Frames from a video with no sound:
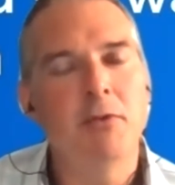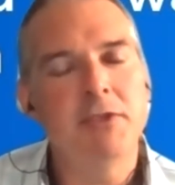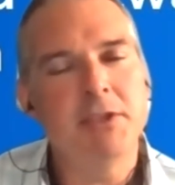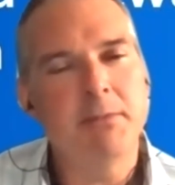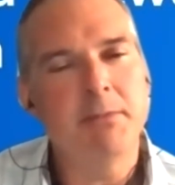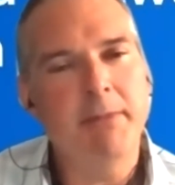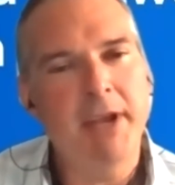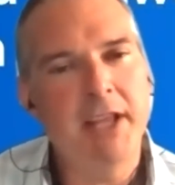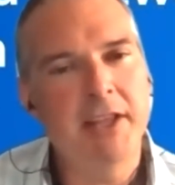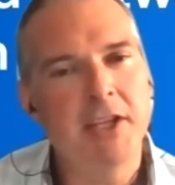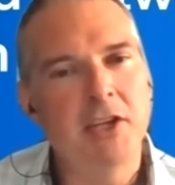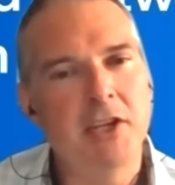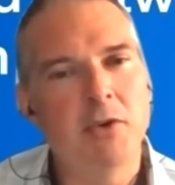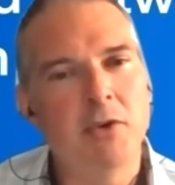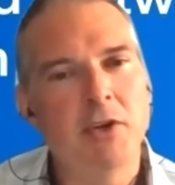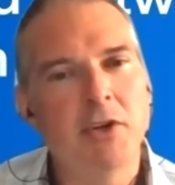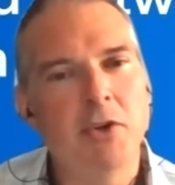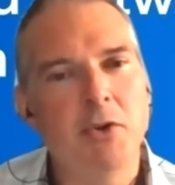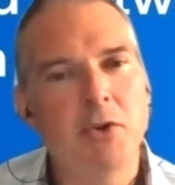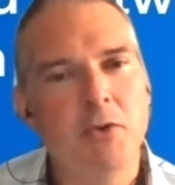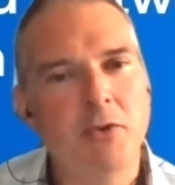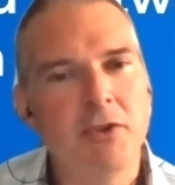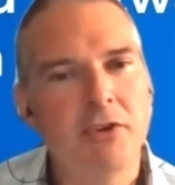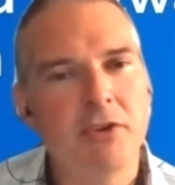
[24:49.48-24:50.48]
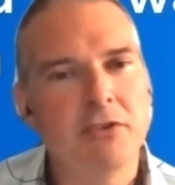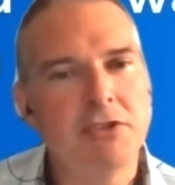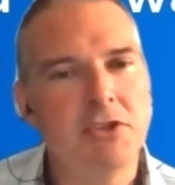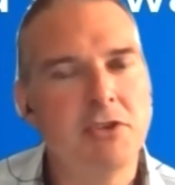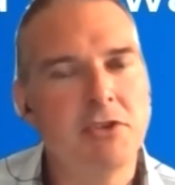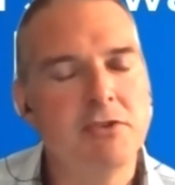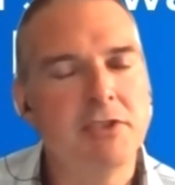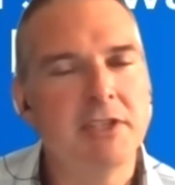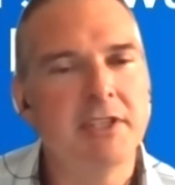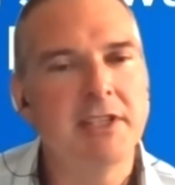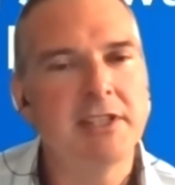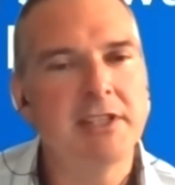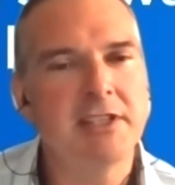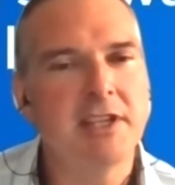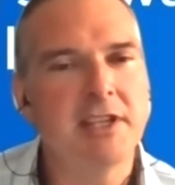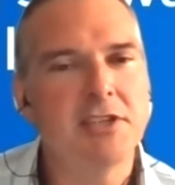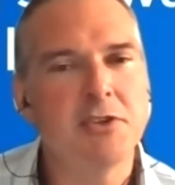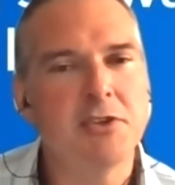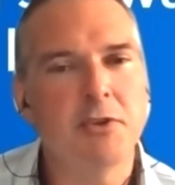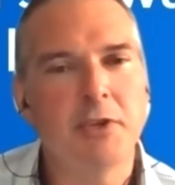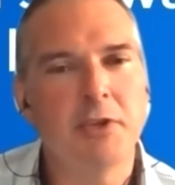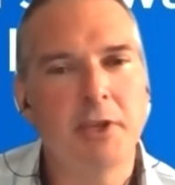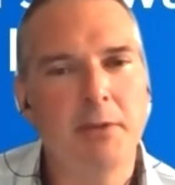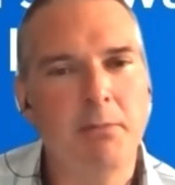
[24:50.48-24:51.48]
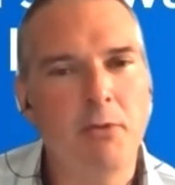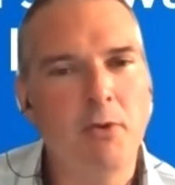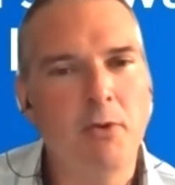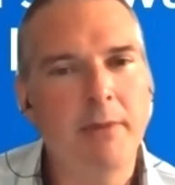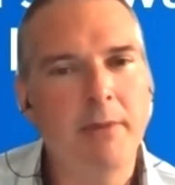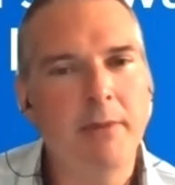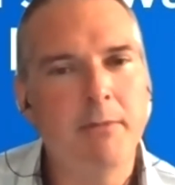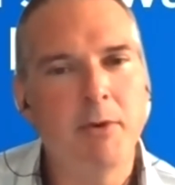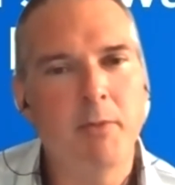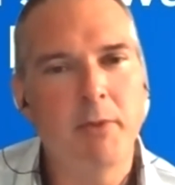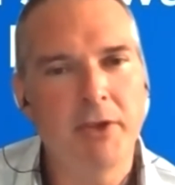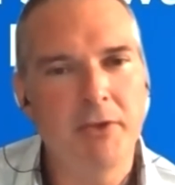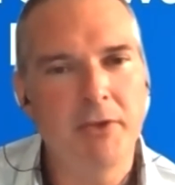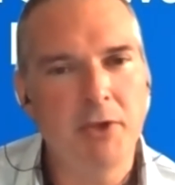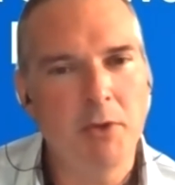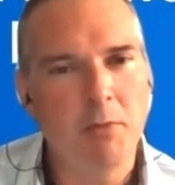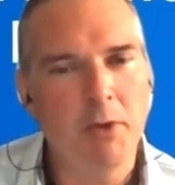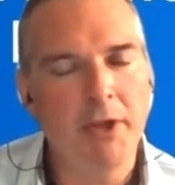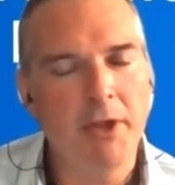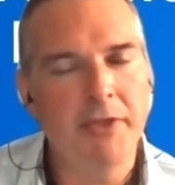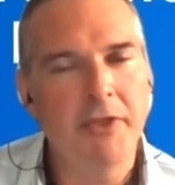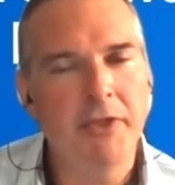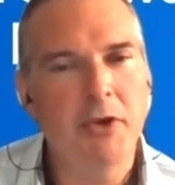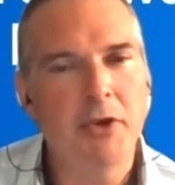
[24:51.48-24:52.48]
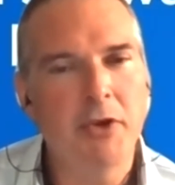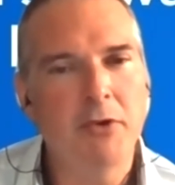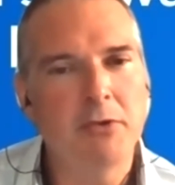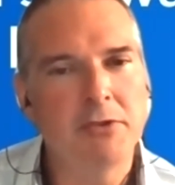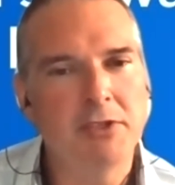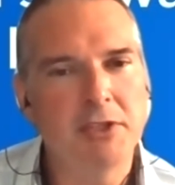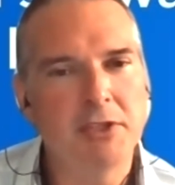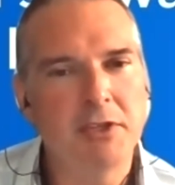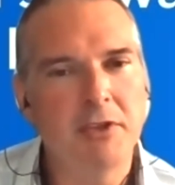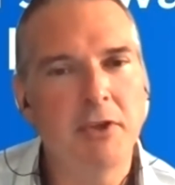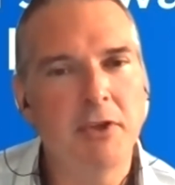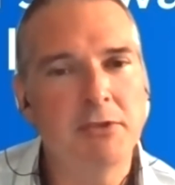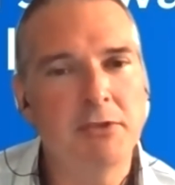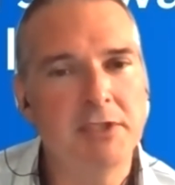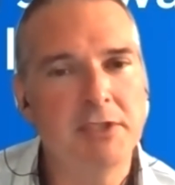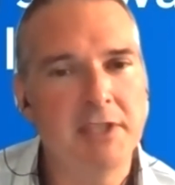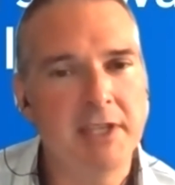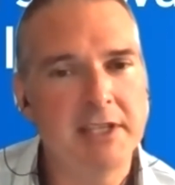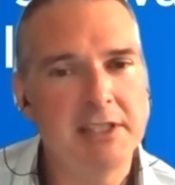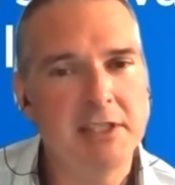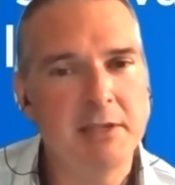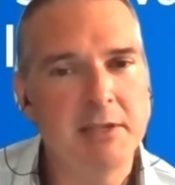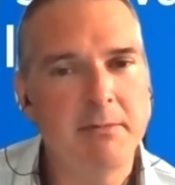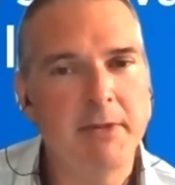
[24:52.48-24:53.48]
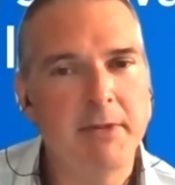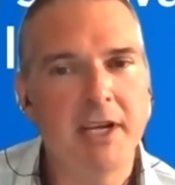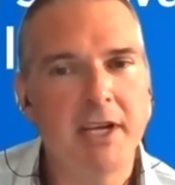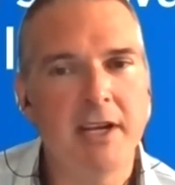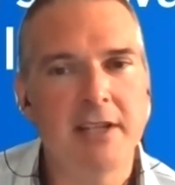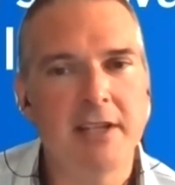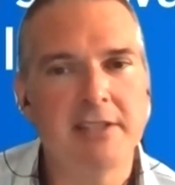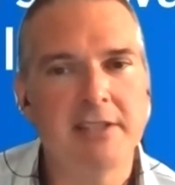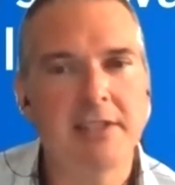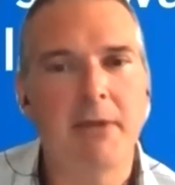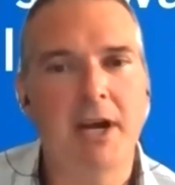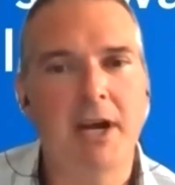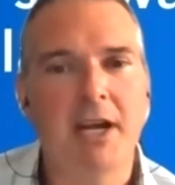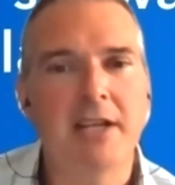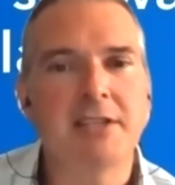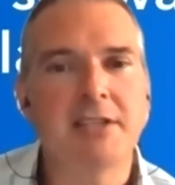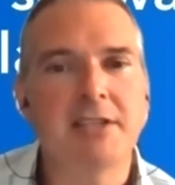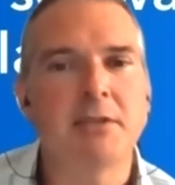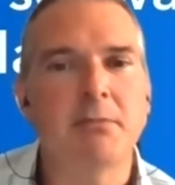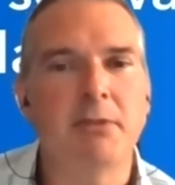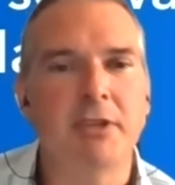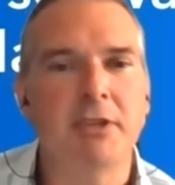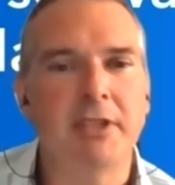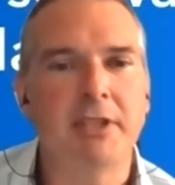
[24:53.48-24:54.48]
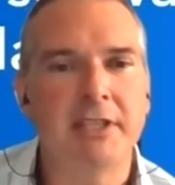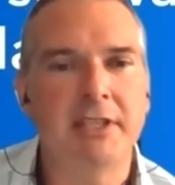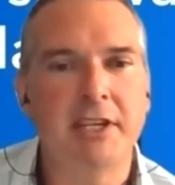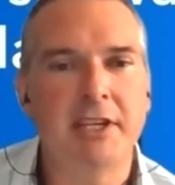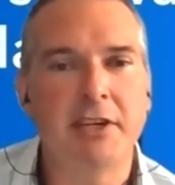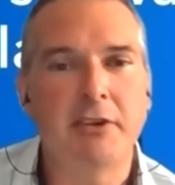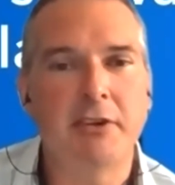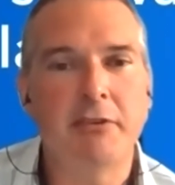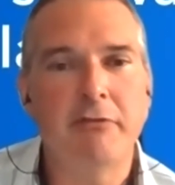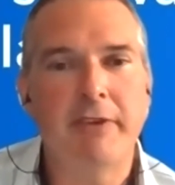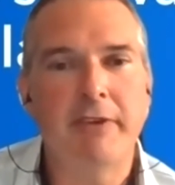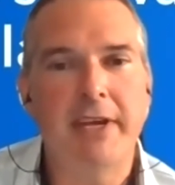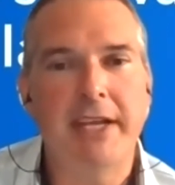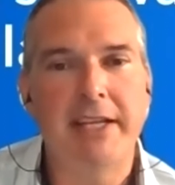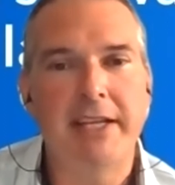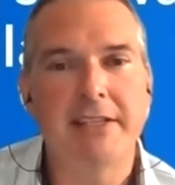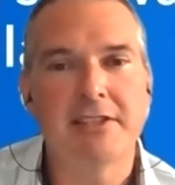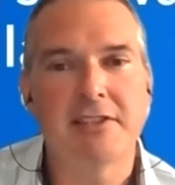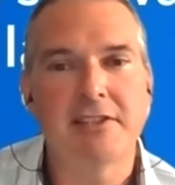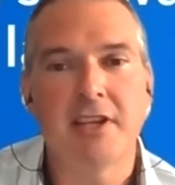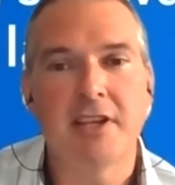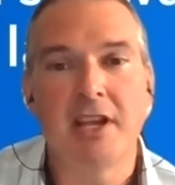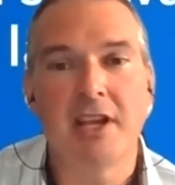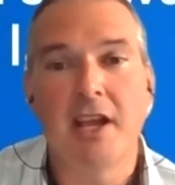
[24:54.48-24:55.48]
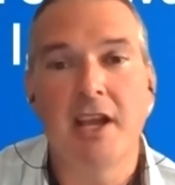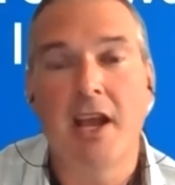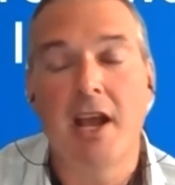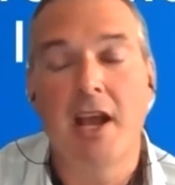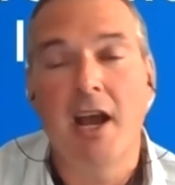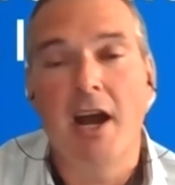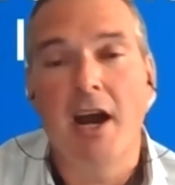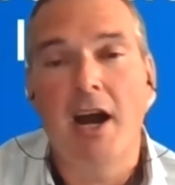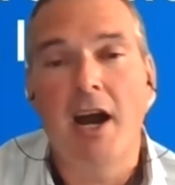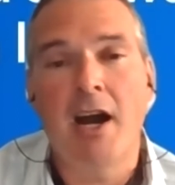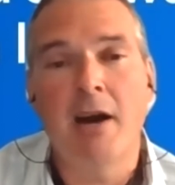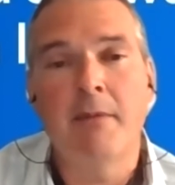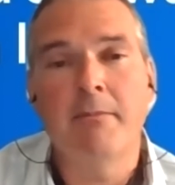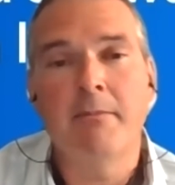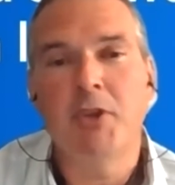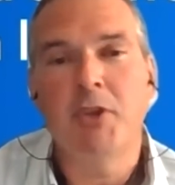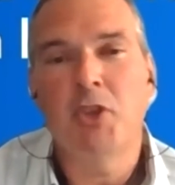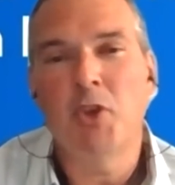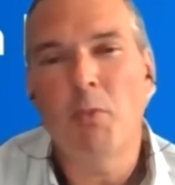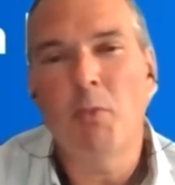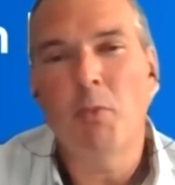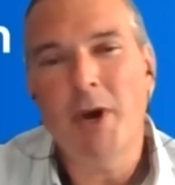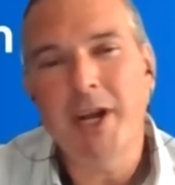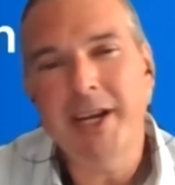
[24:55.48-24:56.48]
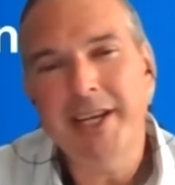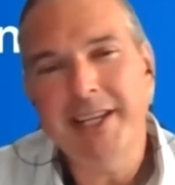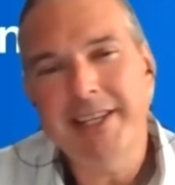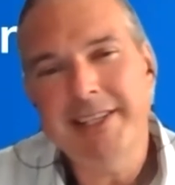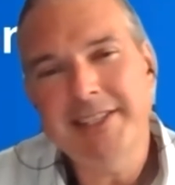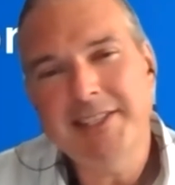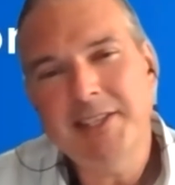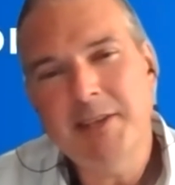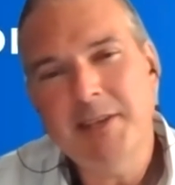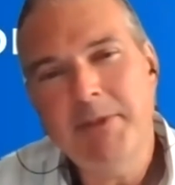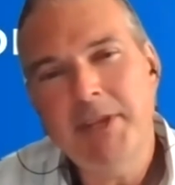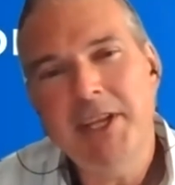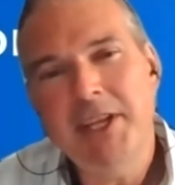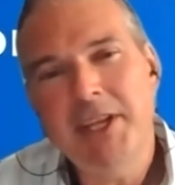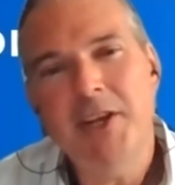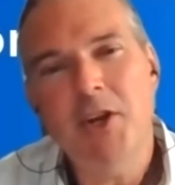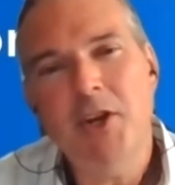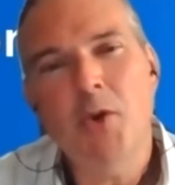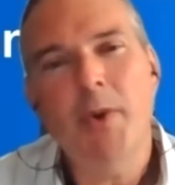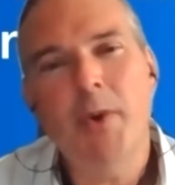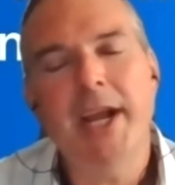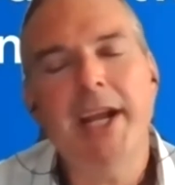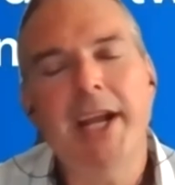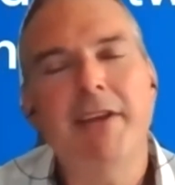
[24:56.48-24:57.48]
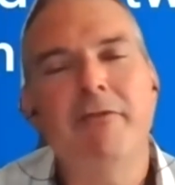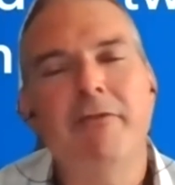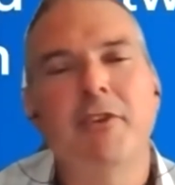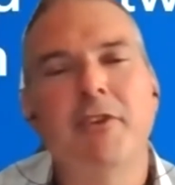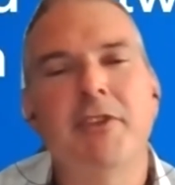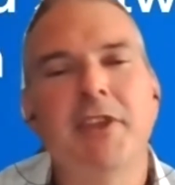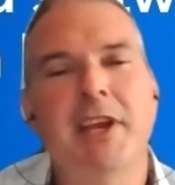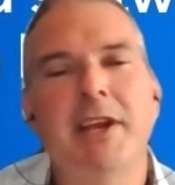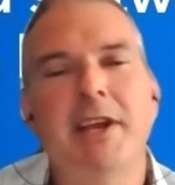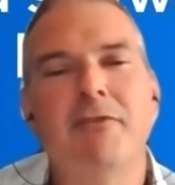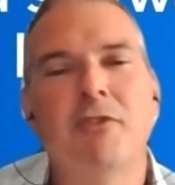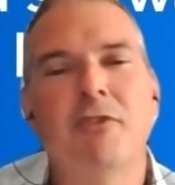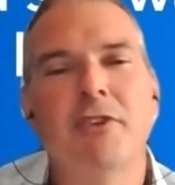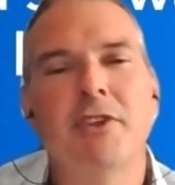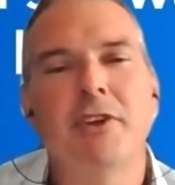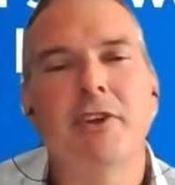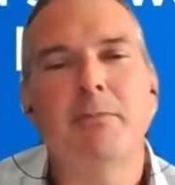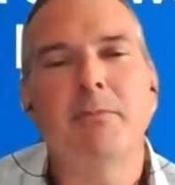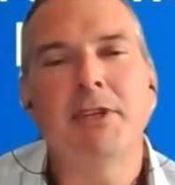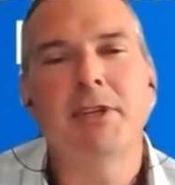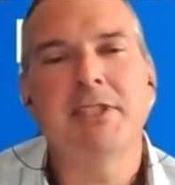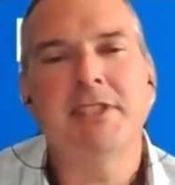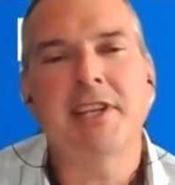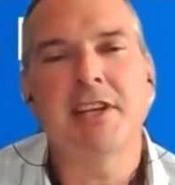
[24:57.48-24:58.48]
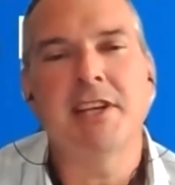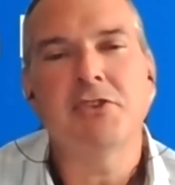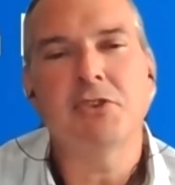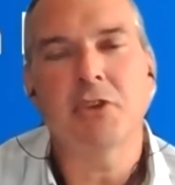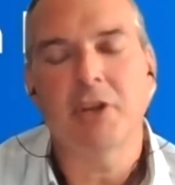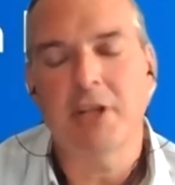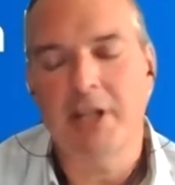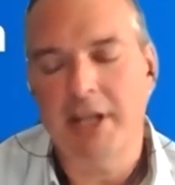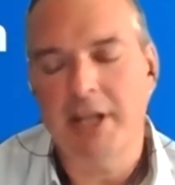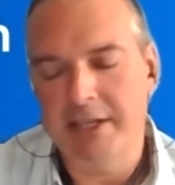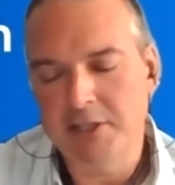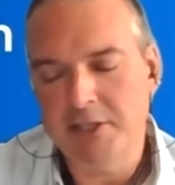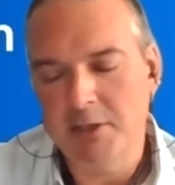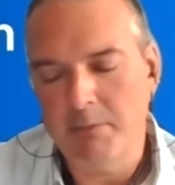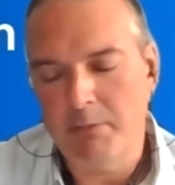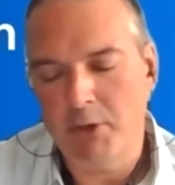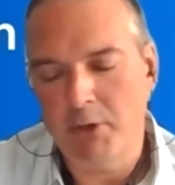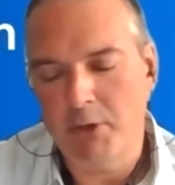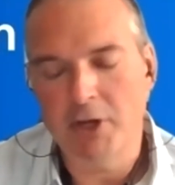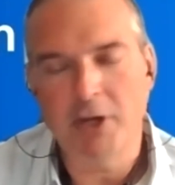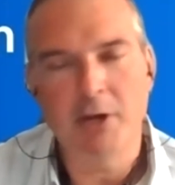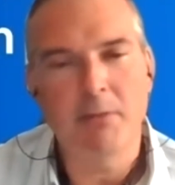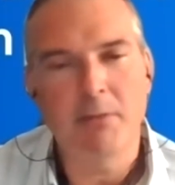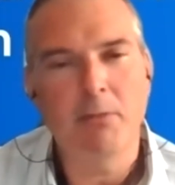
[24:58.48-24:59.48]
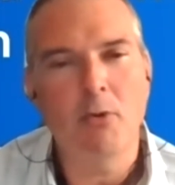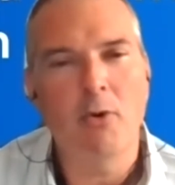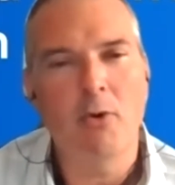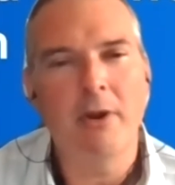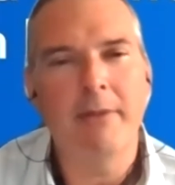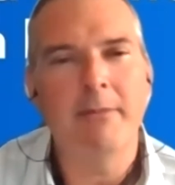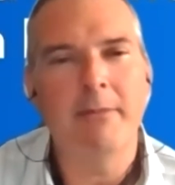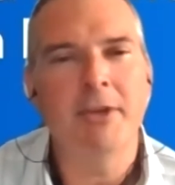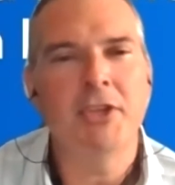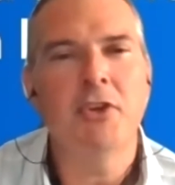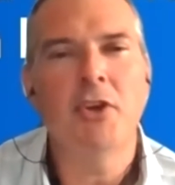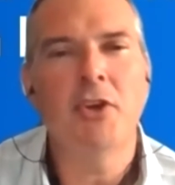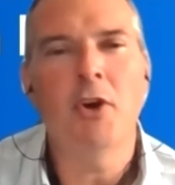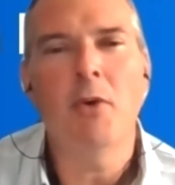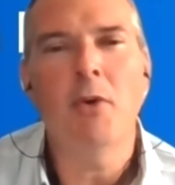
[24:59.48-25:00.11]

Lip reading: depending on who they're choosing to schedule the appointment with, you want those things to be customizable in the interface. You want it to be quick for the potential client to book an appointment. You